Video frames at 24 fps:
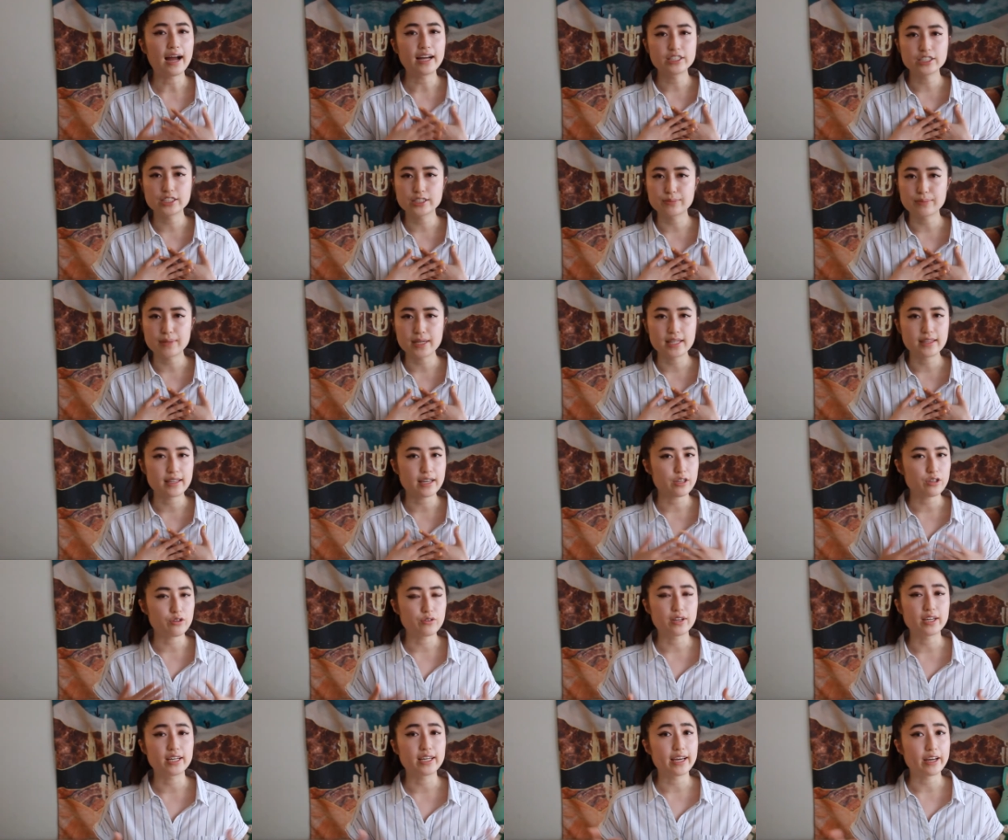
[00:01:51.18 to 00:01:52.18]
I just mean that
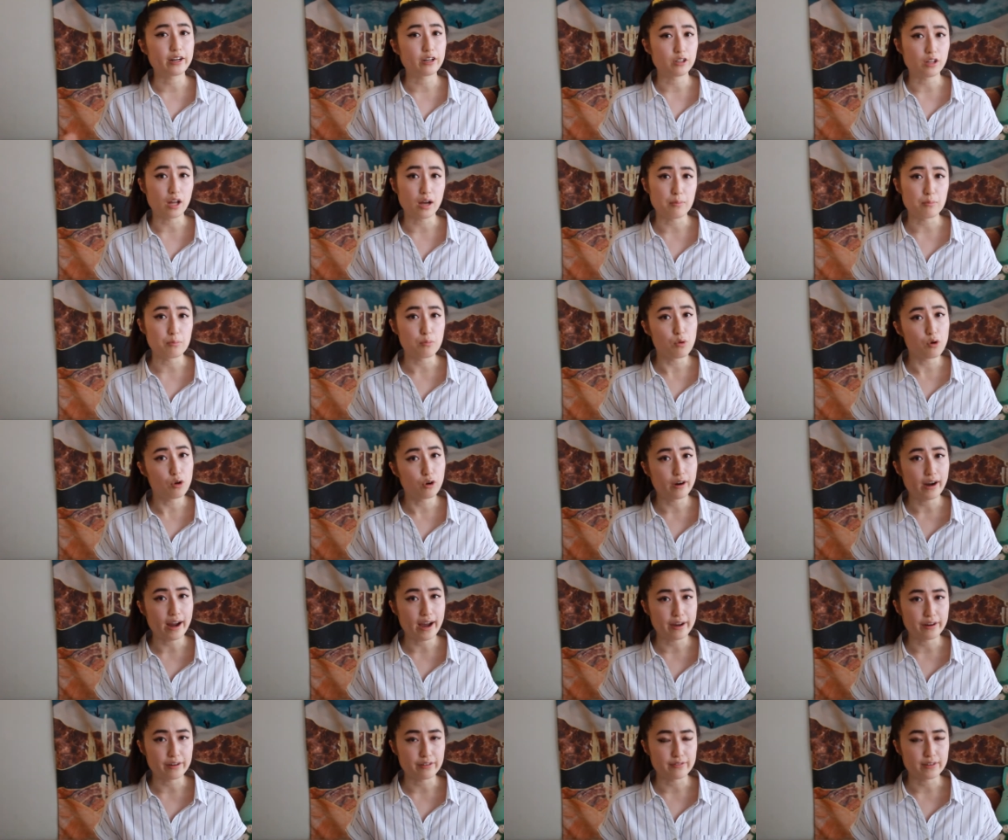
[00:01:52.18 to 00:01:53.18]
you can get a lot more
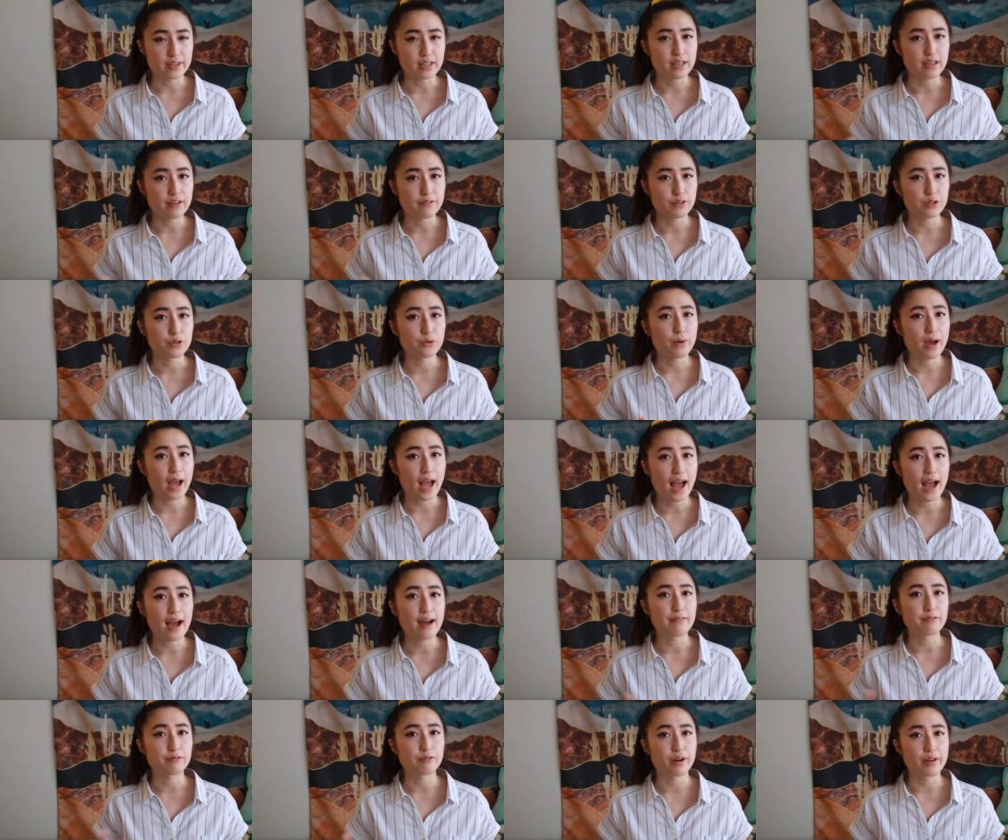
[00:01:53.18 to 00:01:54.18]
out of it if you
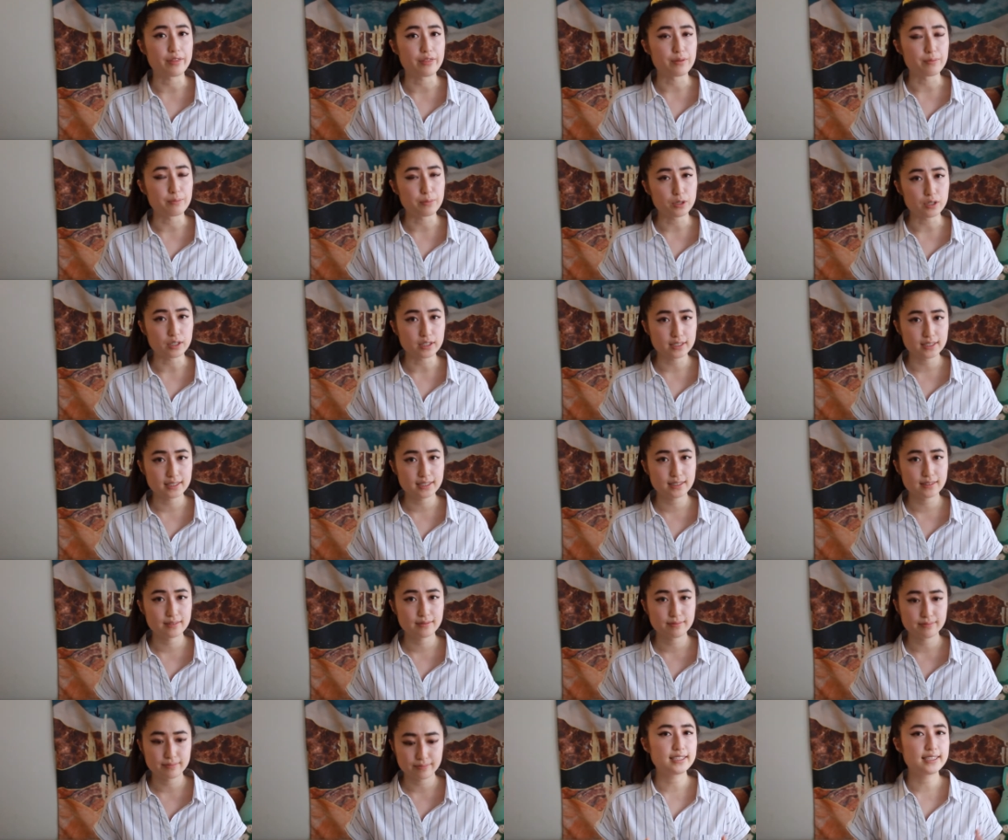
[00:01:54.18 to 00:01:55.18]
have read the books.
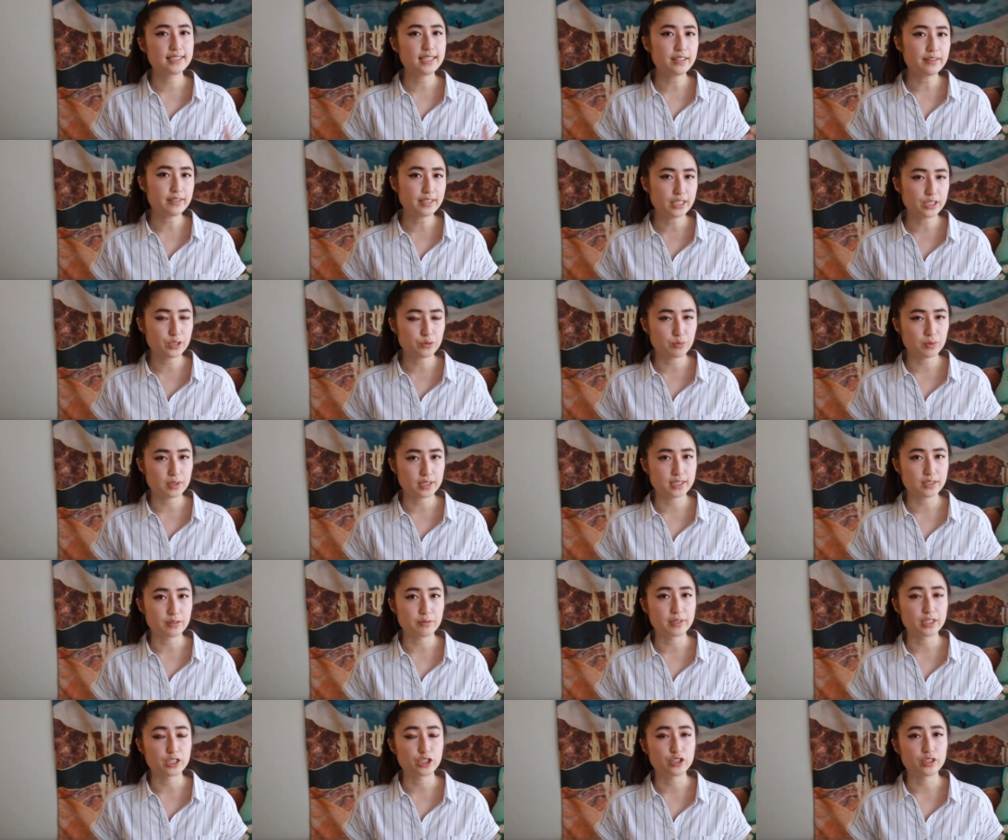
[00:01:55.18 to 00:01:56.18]
The series was
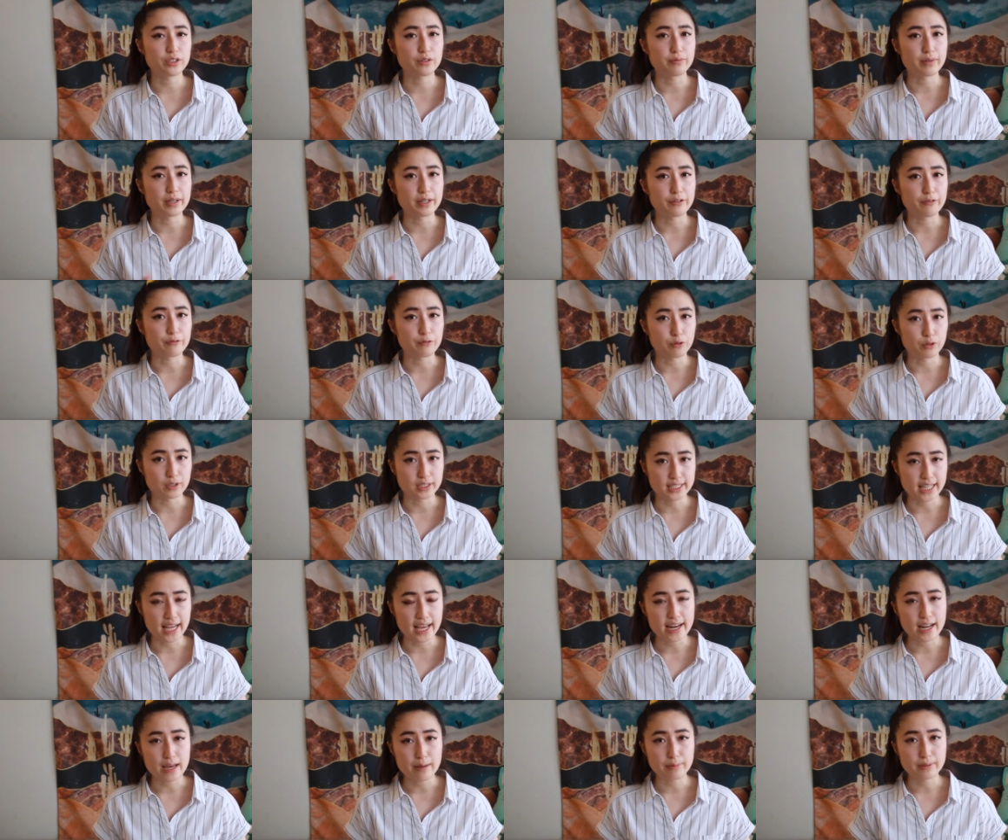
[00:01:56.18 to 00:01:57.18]
originally written for
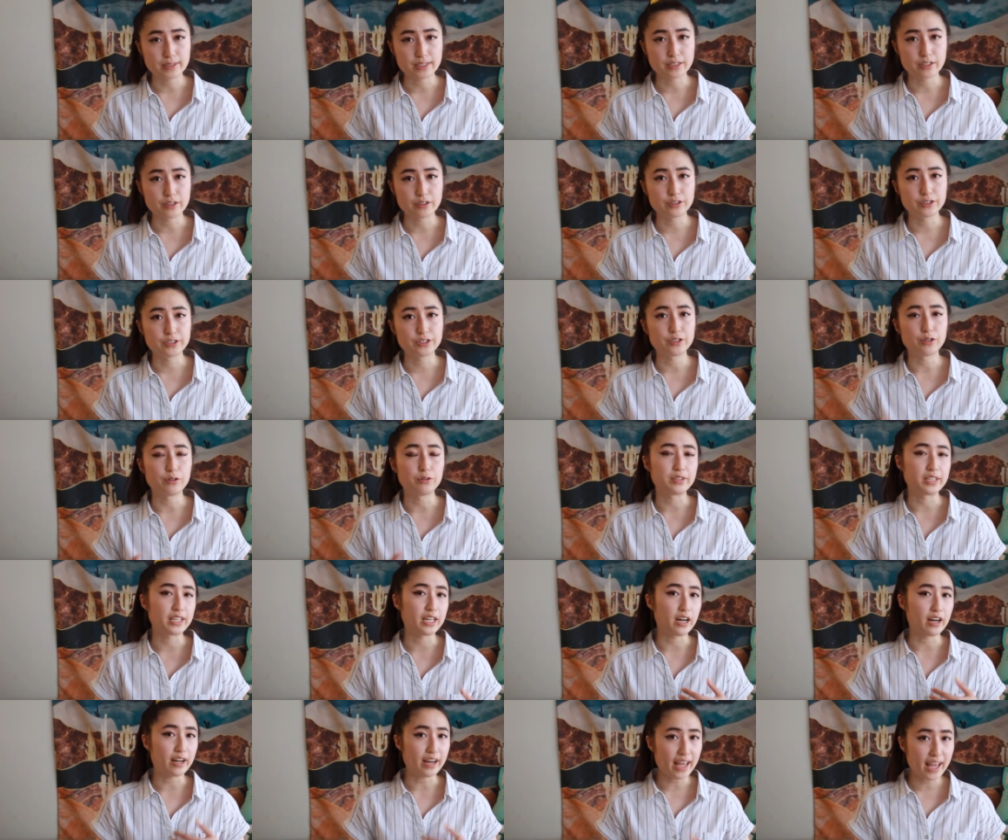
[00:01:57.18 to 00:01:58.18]
10 episodes,
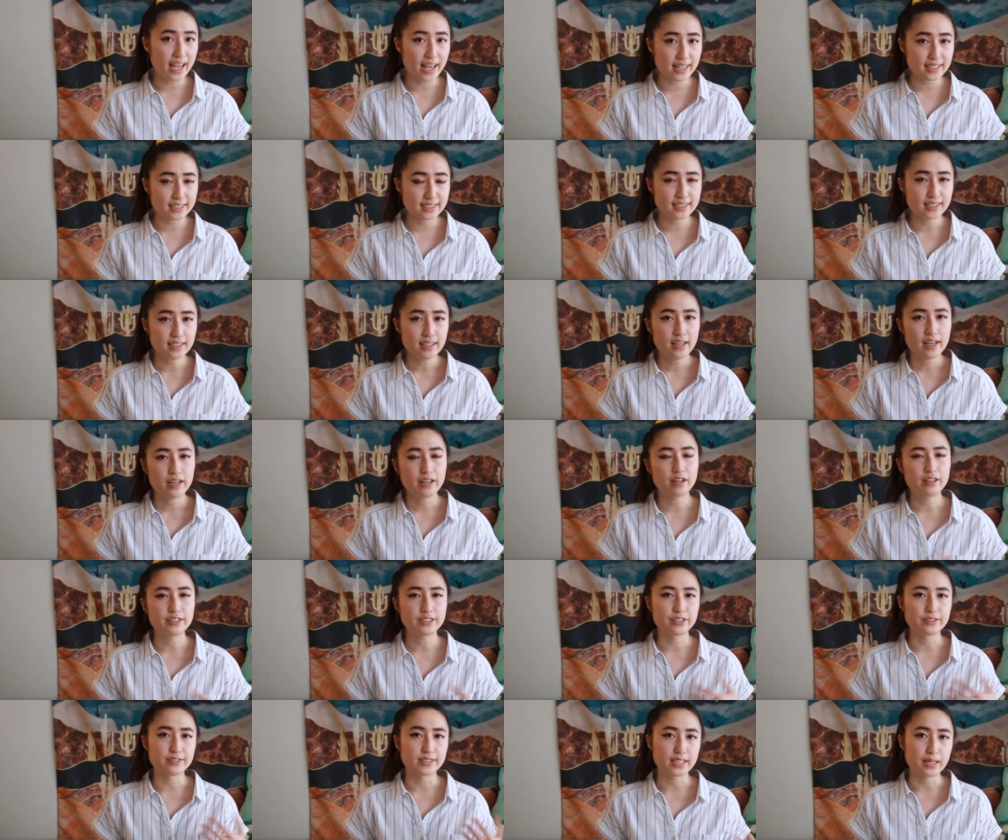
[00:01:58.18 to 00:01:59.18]
only got 8, and
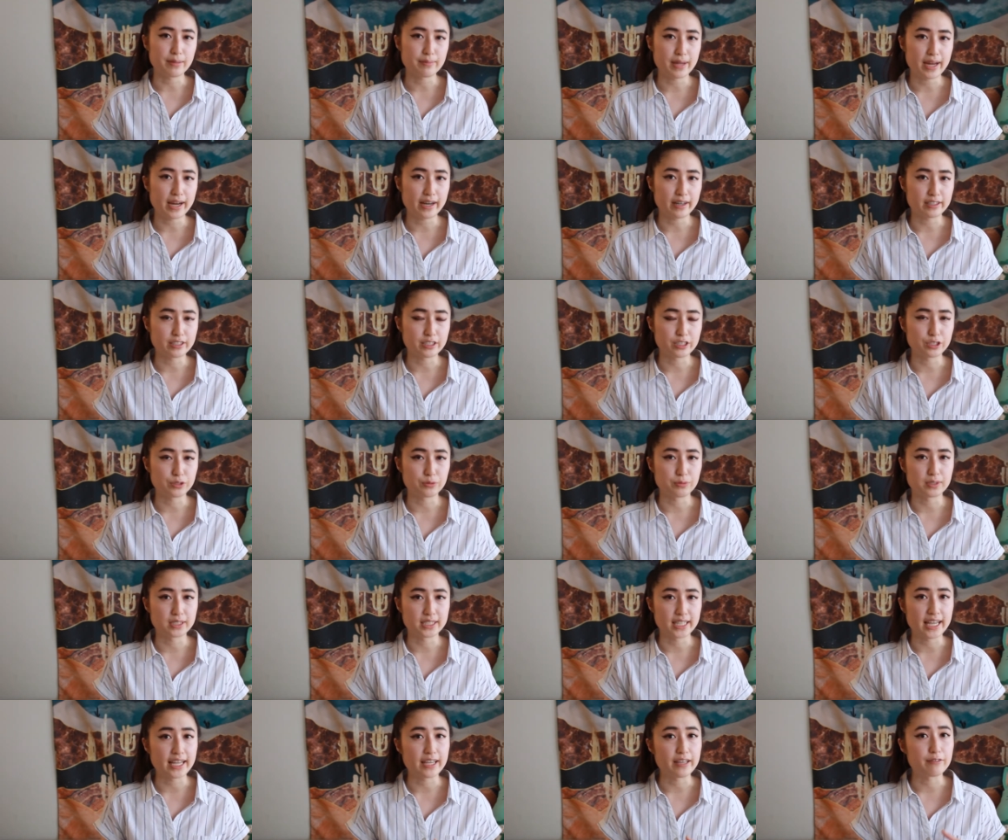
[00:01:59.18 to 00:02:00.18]
also some characters
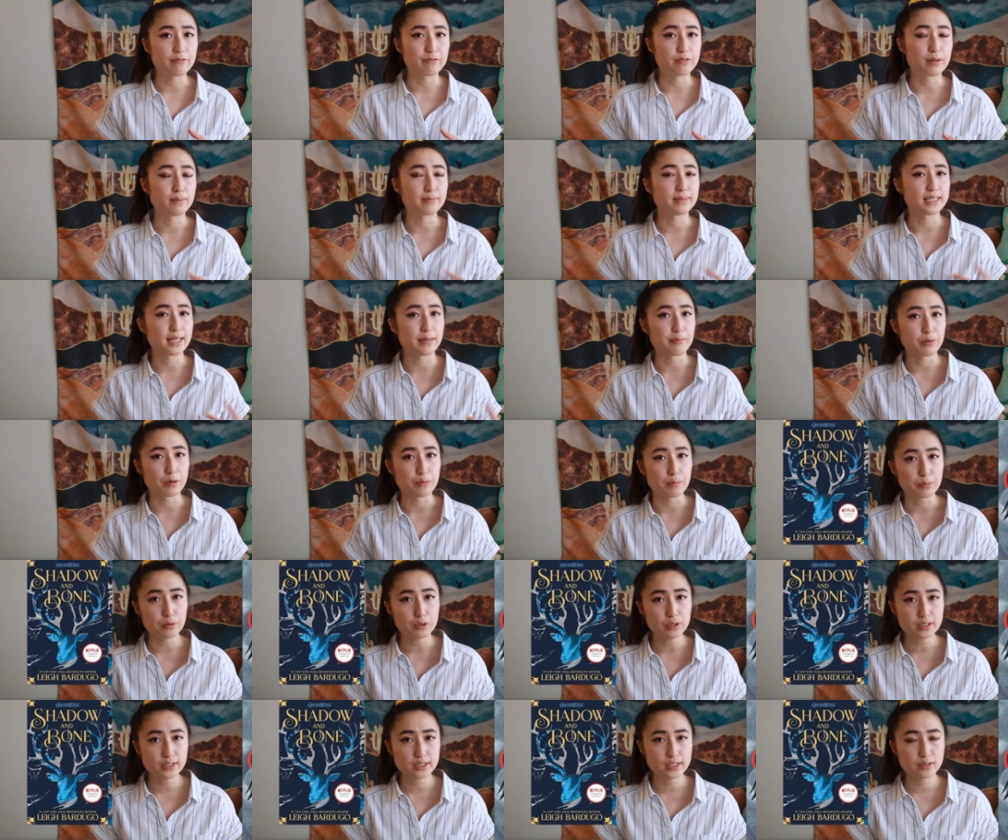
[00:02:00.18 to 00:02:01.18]
were taken from separate
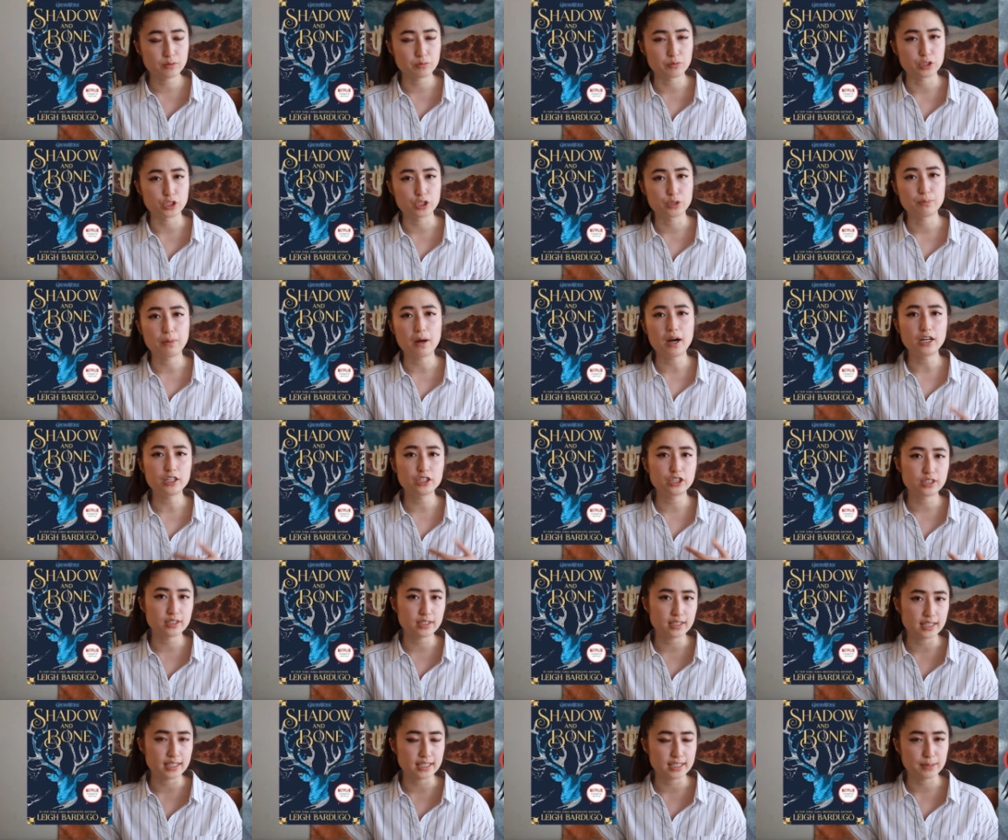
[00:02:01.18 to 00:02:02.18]
books, which
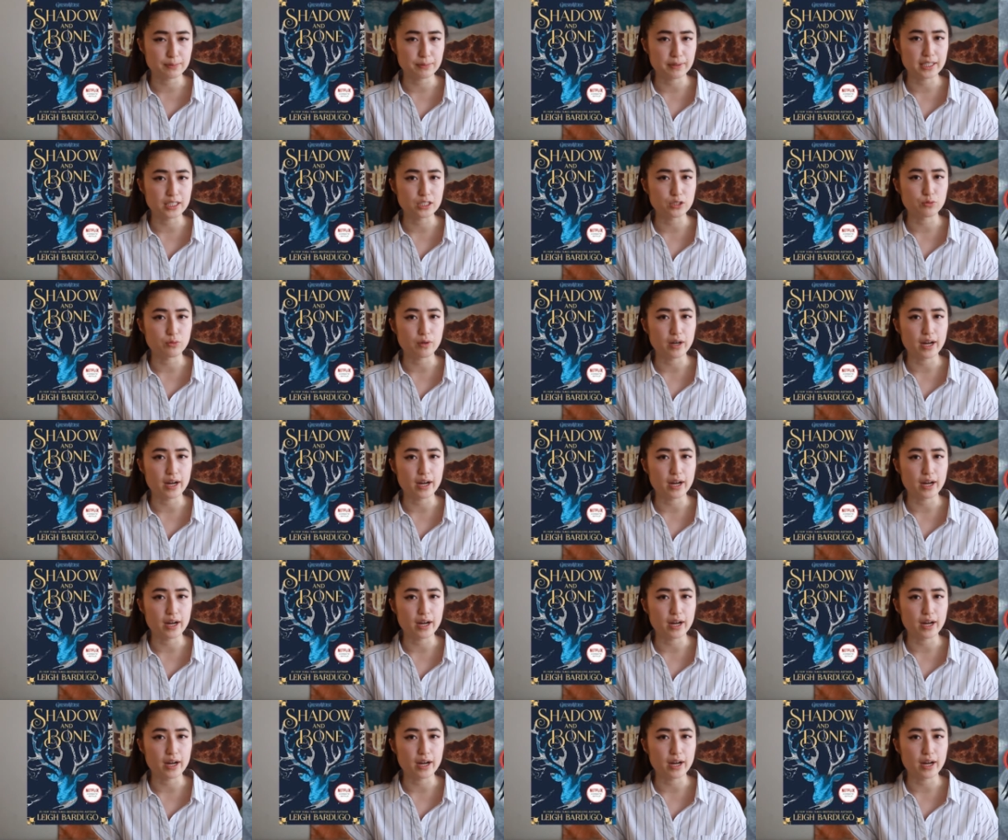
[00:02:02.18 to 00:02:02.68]
partially explains